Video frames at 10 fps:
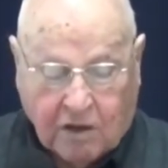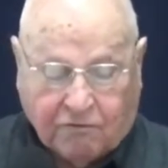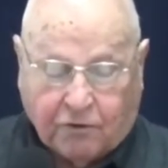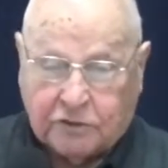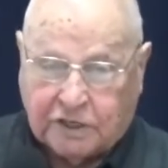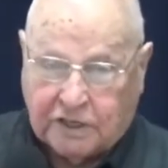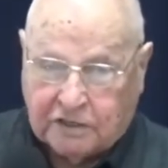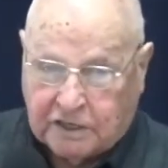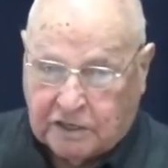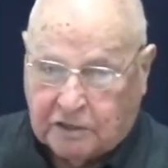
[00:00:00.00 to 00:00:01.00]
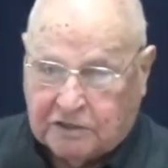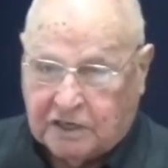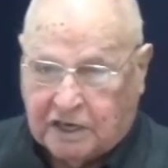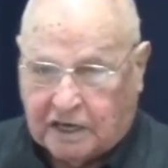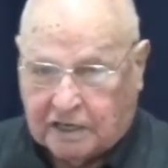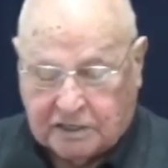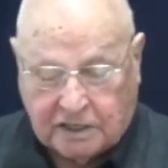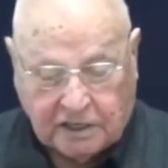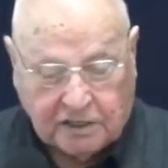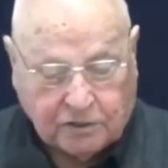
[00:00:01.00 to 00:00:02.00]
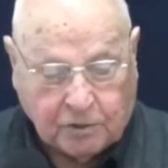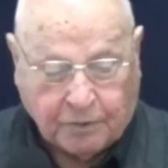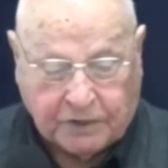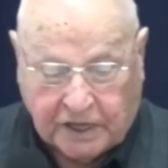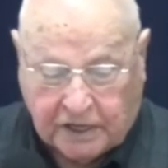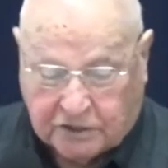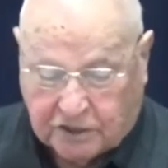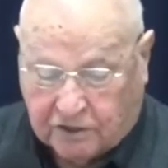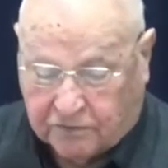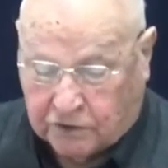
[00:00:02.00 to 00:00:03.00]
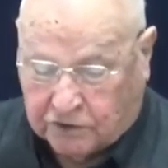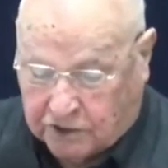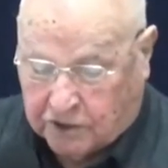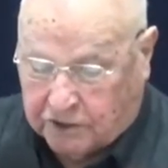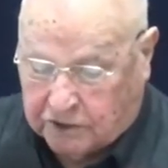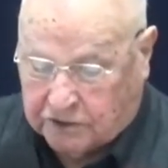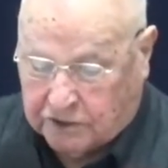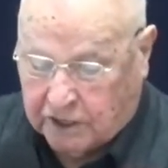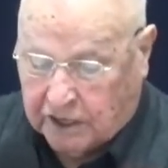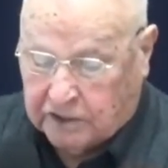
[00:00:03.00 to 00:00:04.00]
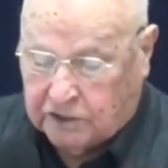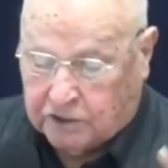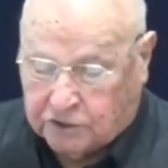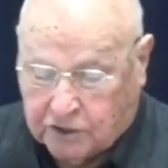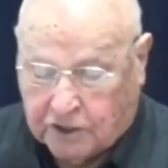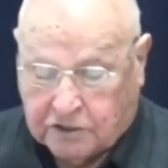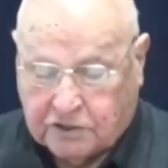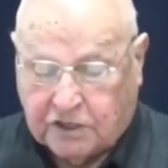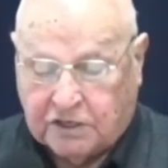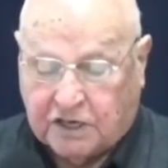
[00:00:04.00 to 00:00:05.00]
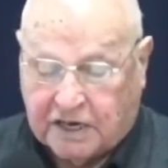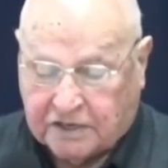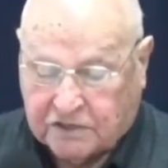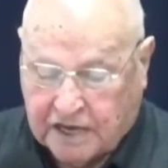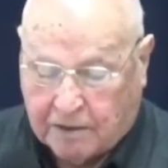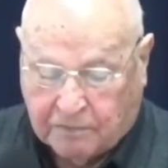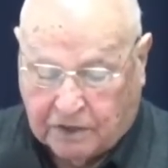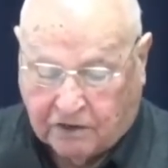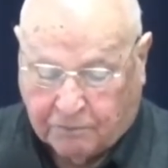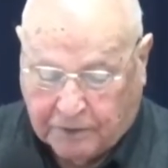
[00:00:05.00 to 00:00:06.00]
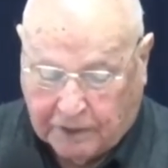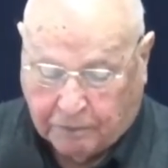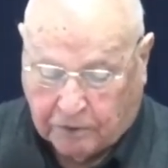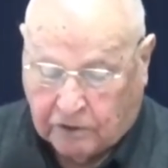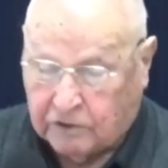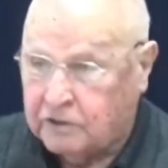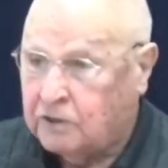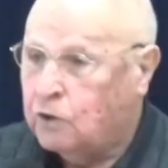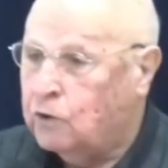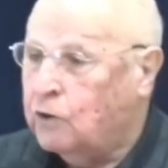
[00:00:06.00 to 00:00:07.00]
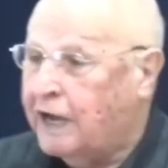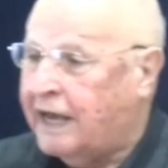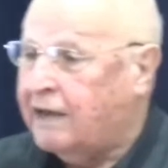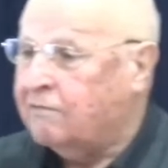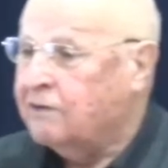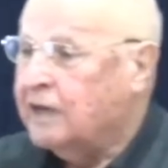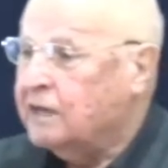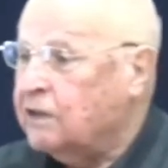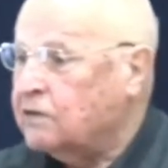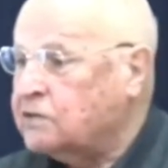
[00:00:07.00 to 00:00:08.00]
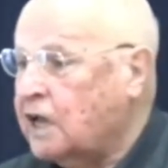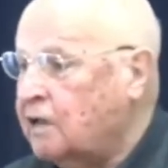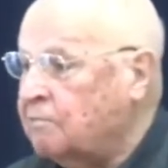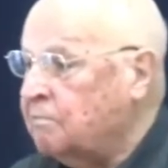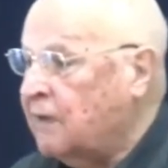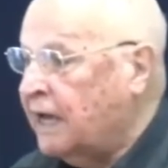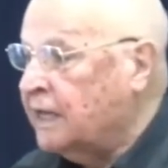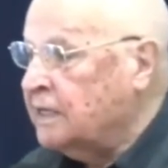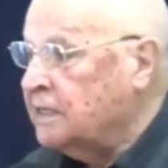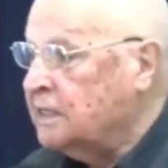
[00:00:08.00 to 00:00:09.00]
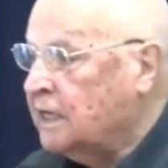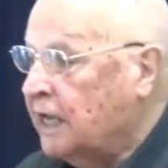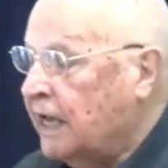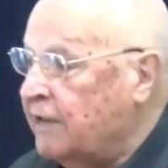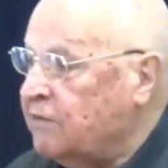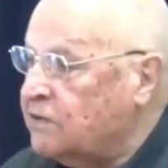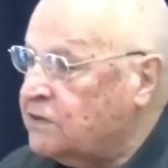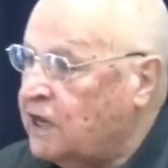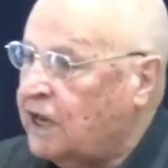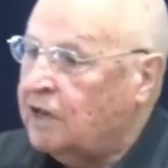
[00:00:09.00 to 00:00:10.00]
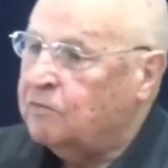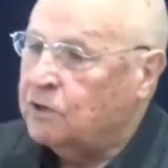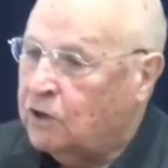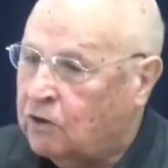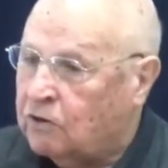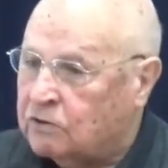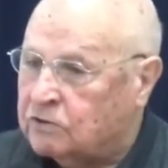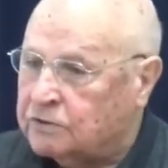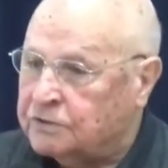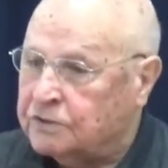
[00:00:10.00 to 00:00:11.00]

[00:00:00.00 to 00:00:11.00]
For the interpretation of the church is an assembly of people who have the same mind and the same goal.